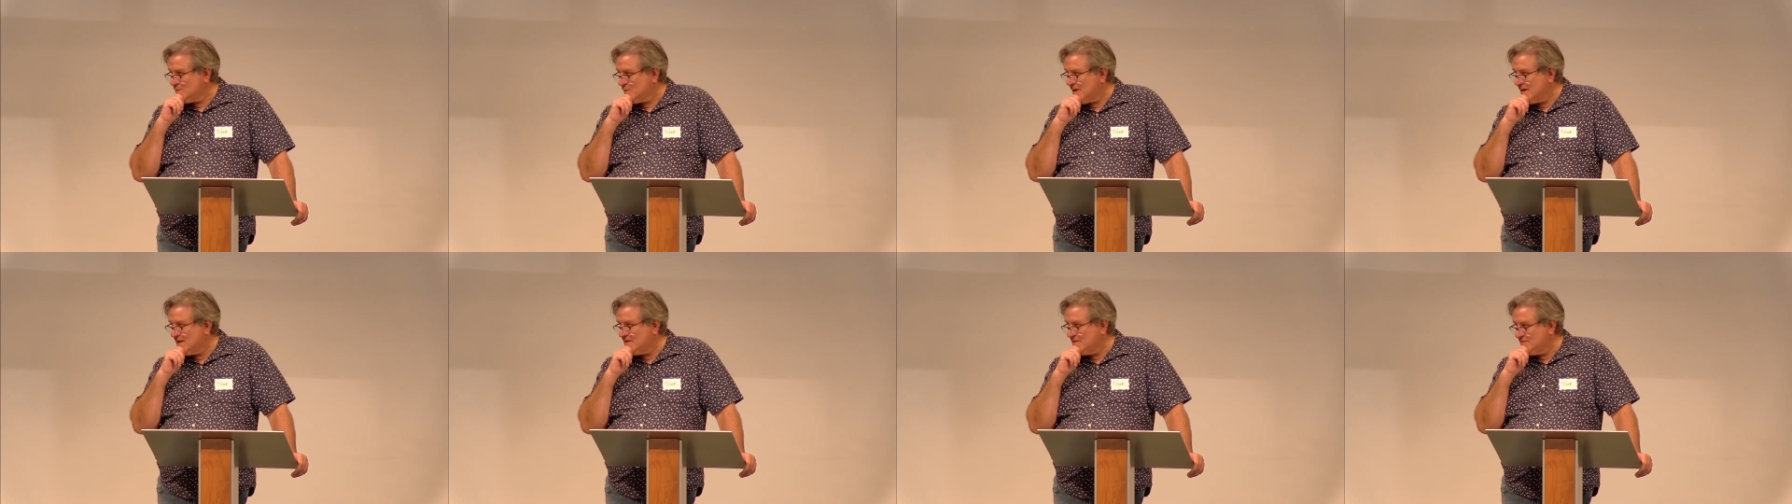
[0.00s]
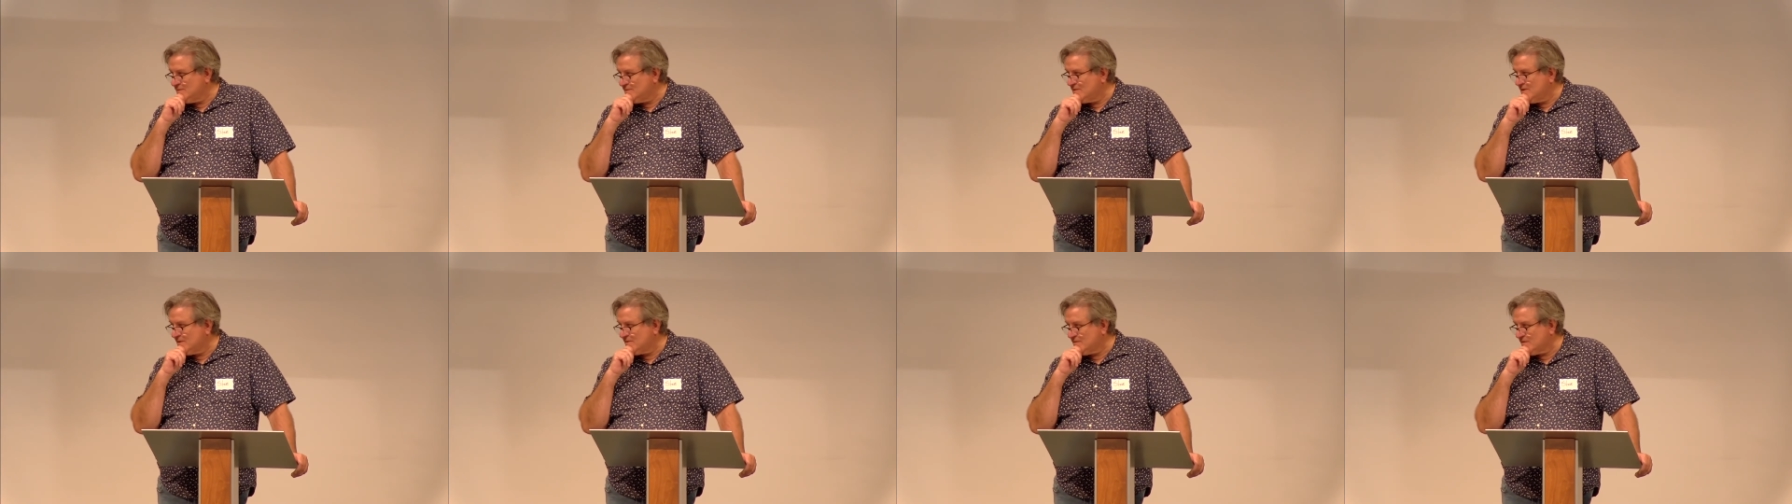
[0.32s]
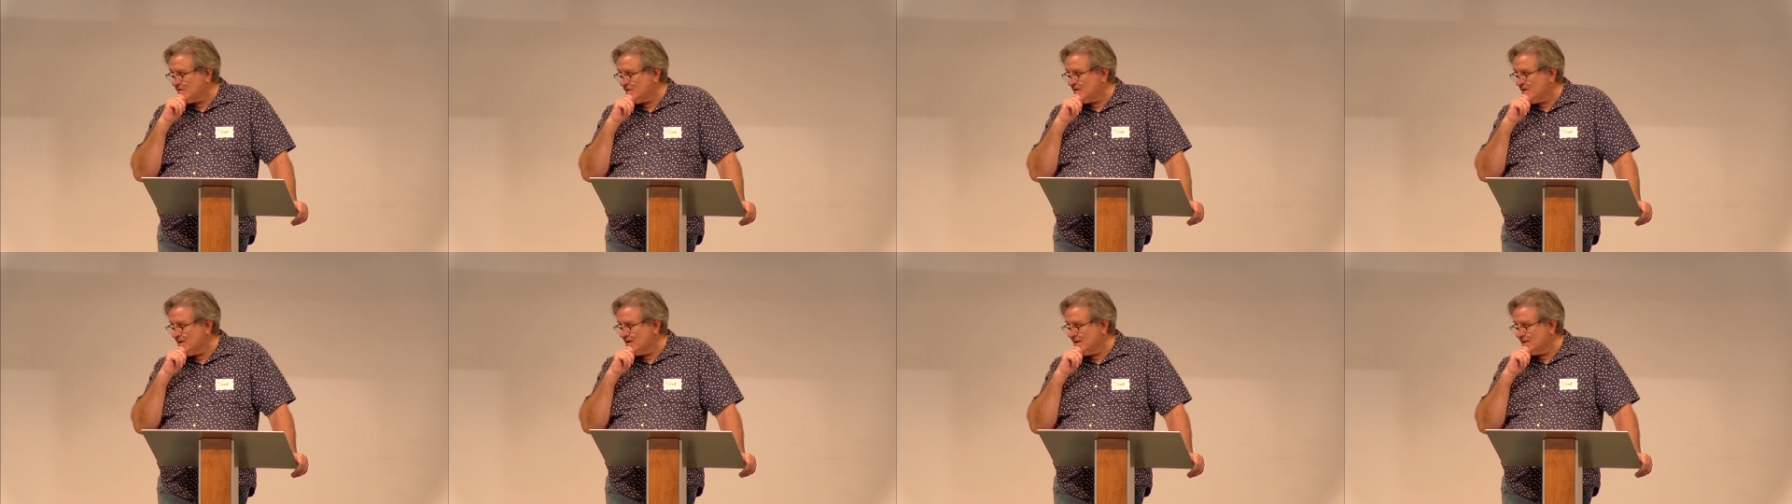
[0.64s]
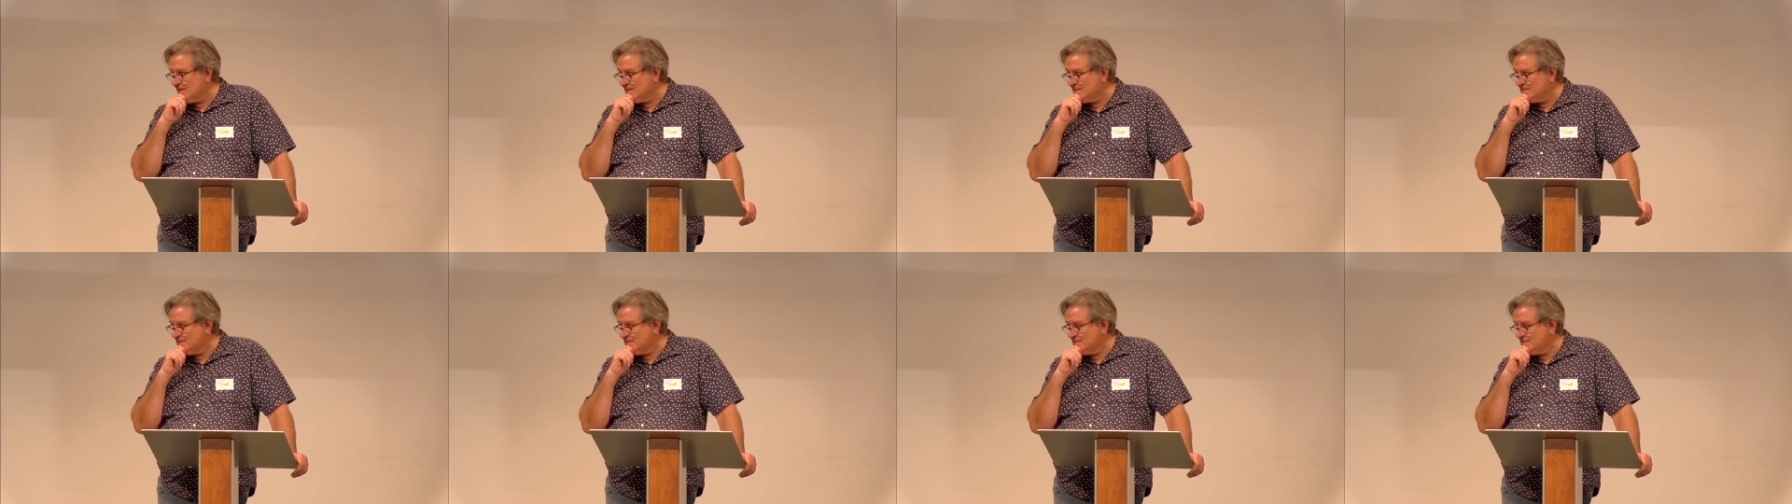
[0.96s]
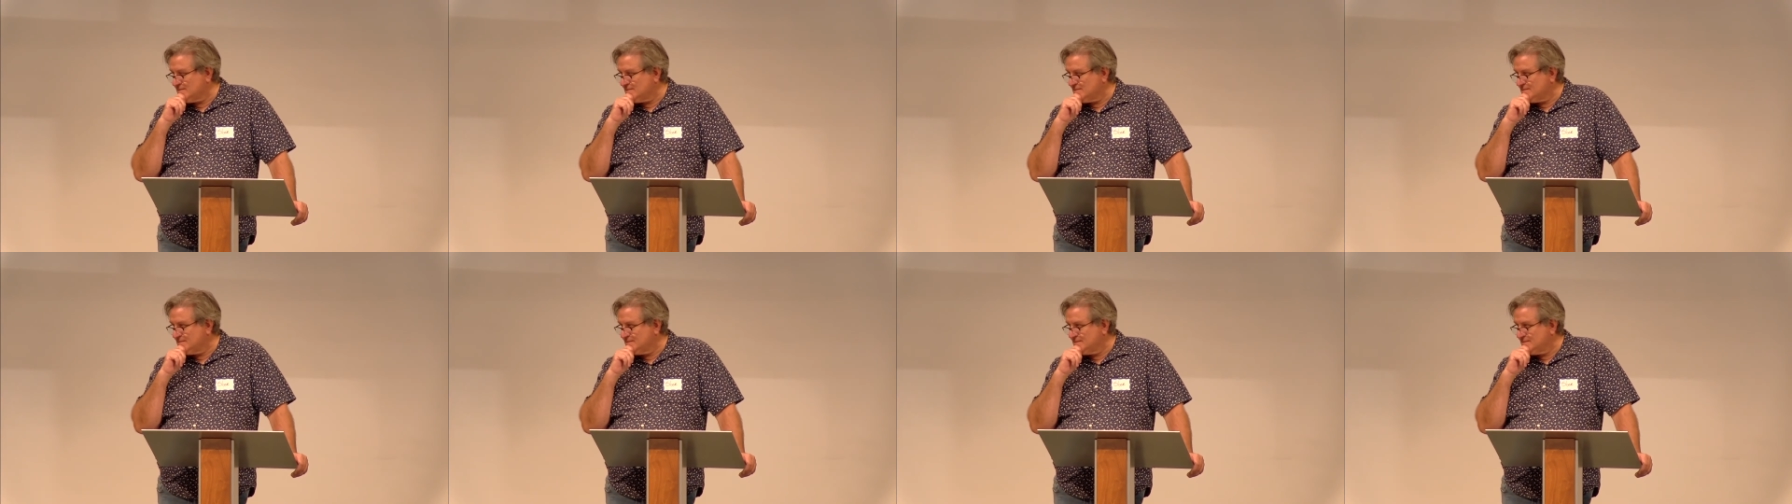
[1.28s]
right in front of our
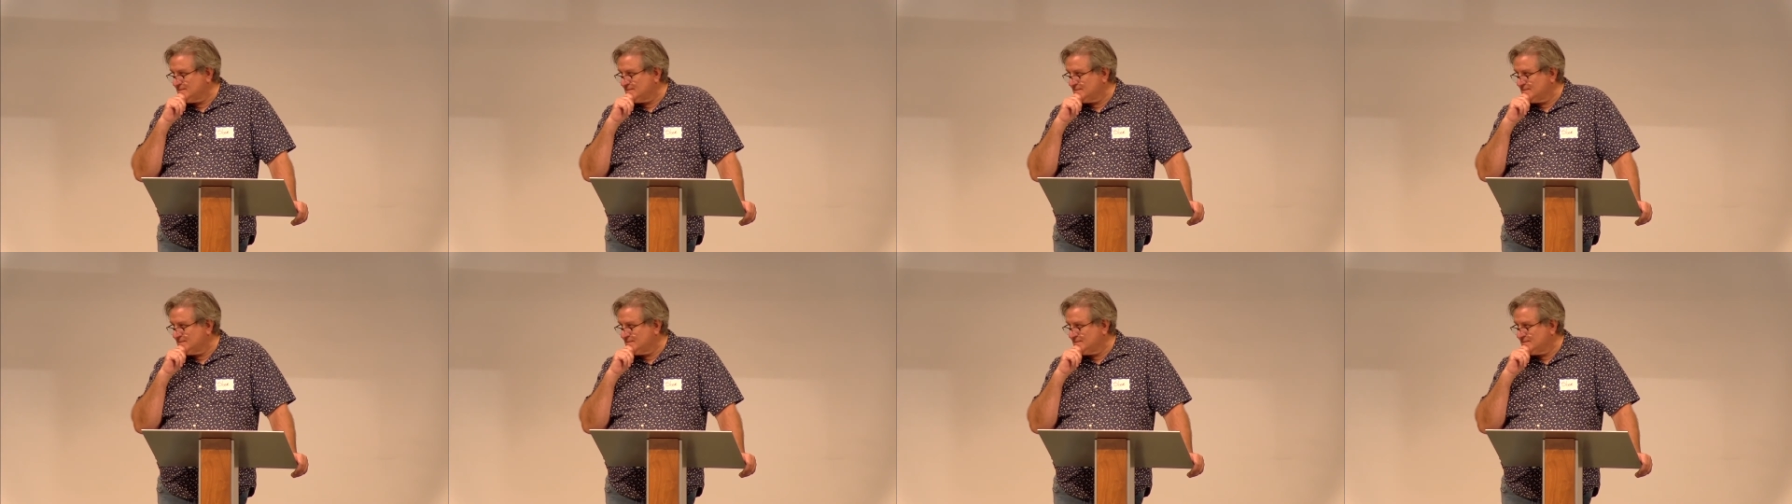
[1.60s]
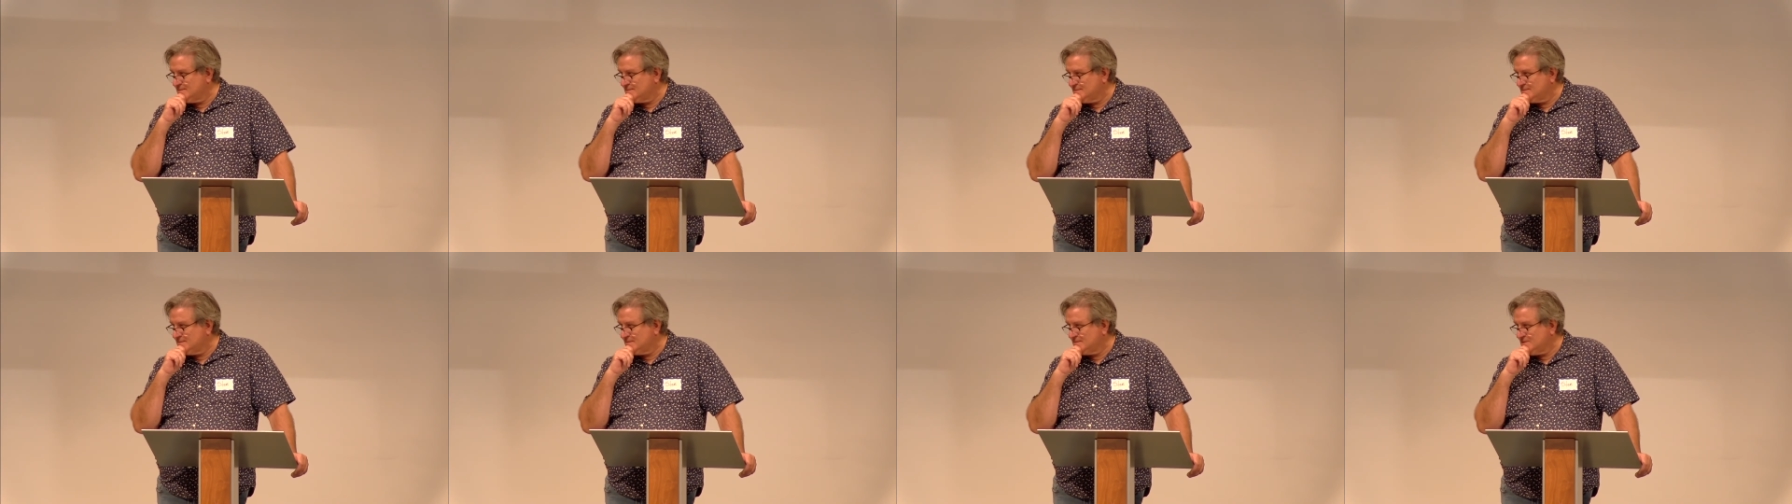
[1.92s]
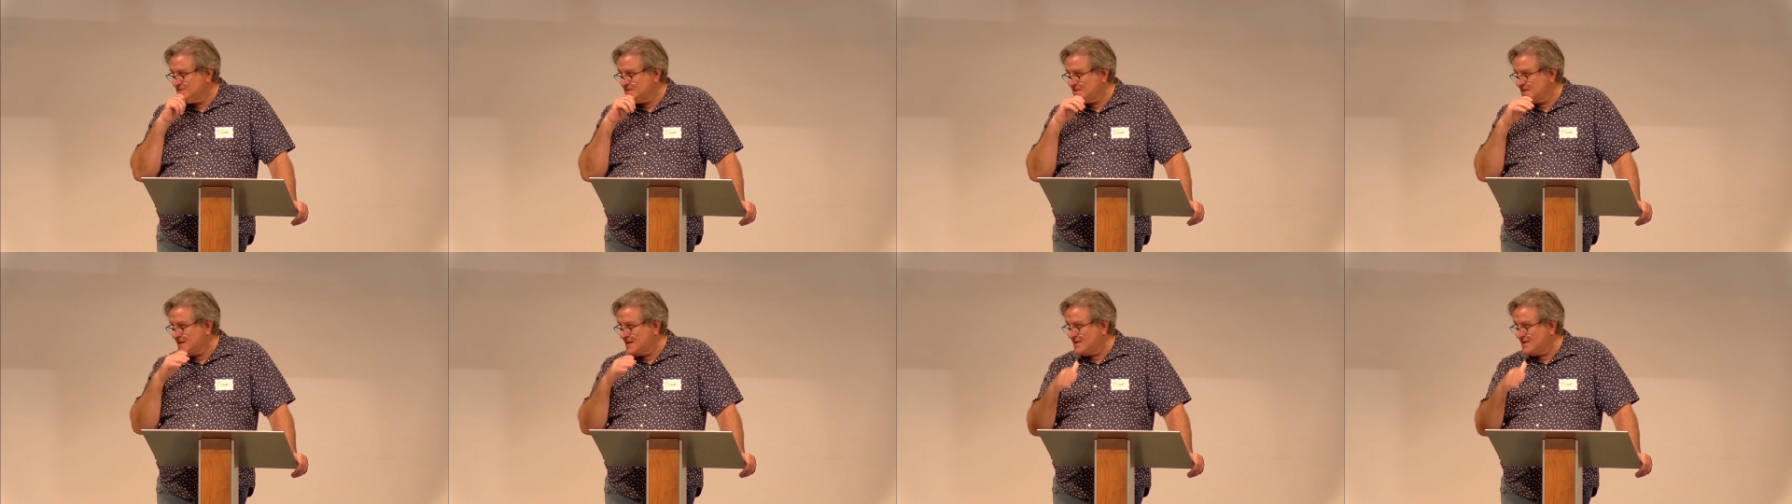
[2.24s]
eyes. He's